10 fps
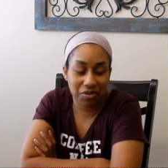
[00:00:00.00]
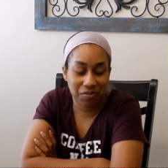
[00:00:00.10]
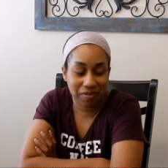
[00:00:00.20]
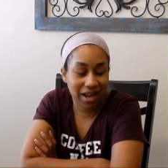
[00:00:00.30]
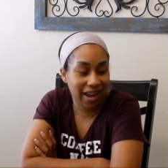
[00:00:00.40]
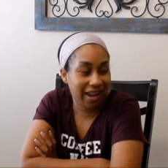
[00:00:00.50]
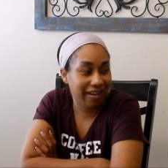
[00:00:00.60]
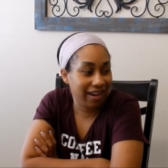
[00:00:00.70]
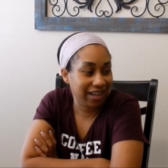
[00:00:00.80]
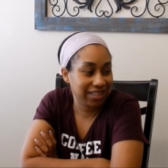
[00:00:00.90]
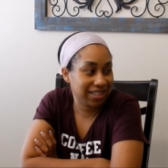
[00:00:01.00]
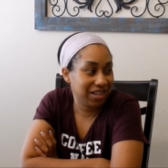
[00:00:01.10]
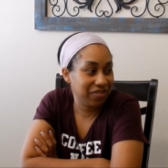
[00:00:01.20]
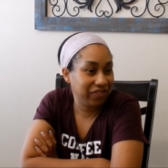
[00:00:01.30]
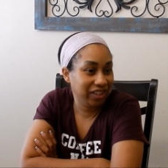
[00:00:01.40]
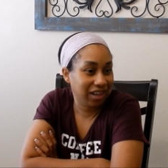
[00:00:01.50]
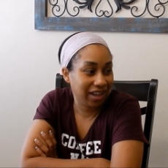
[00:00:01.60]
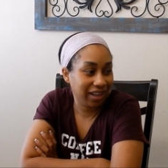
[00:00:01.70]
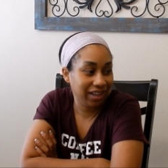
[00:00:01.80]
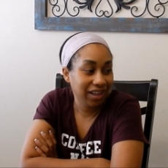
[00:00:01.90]
comb my hair and I just don't feel
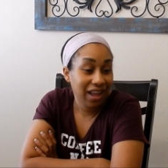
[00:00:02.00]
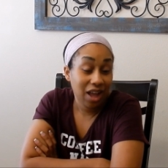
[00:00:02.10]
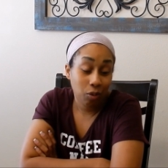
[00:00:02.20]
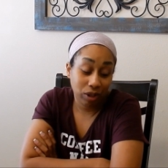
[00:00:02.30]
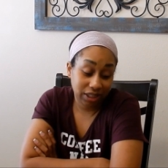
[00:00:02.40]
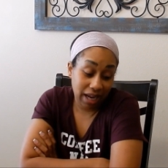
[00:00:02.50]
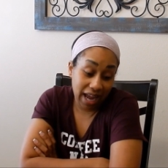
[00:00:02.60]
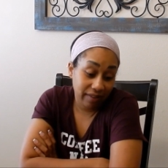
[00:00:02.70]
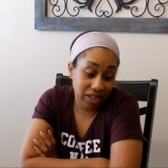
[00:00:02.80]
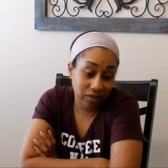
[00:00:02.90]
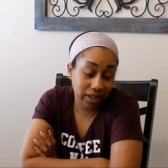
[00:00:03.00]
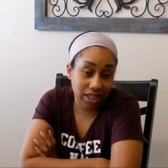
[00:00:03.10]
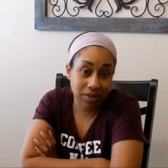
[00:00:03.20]
like it. Which I have to at